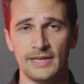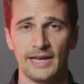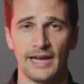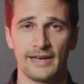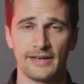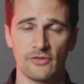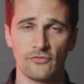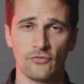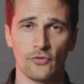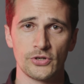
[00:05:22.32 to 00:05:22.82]

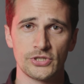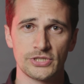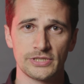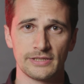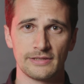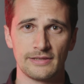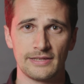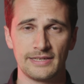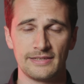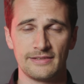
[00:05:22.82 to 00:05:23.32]
And
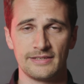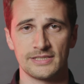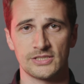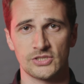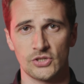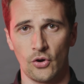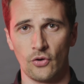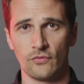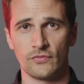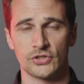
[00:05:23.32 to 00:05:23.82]
unfortunately,
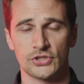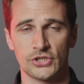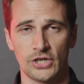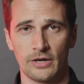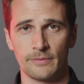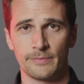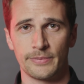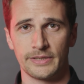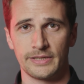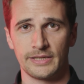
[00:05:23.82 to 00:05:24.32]
this
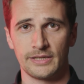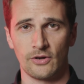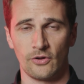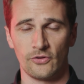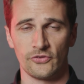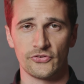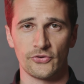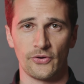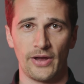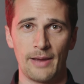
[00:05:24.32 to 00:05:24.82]
over-sharpening
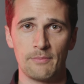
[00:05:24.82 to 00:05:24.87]
also